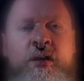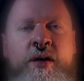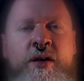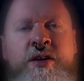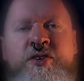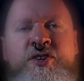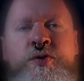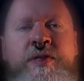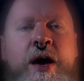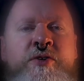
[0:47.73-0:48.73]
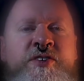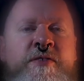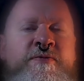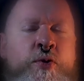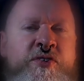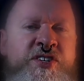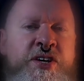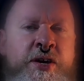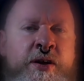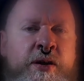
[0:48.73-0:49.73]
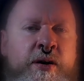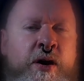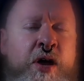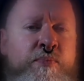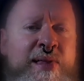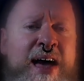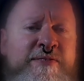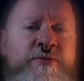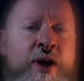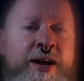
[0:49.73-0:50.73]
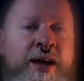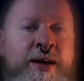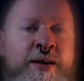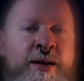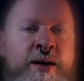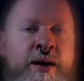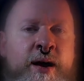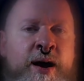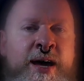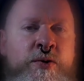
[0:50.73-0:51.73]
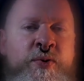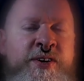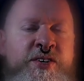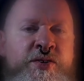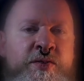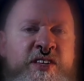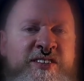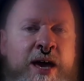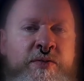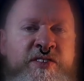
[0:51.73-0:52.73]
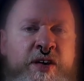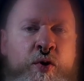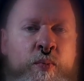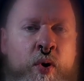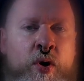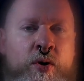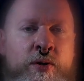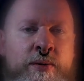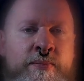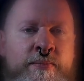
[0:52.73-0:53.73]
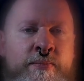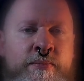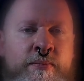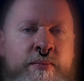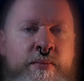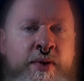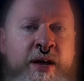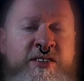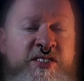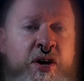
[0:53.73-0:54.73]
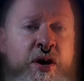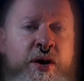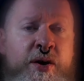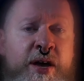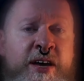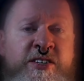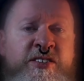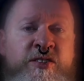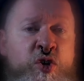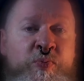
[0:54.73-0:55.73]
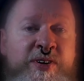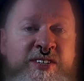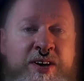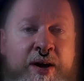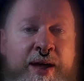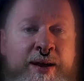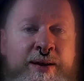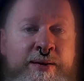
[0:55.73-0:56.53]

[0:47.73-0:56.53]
In 2014, on Black Friday, I went to the Southcenter Mall and saw a stupid sign.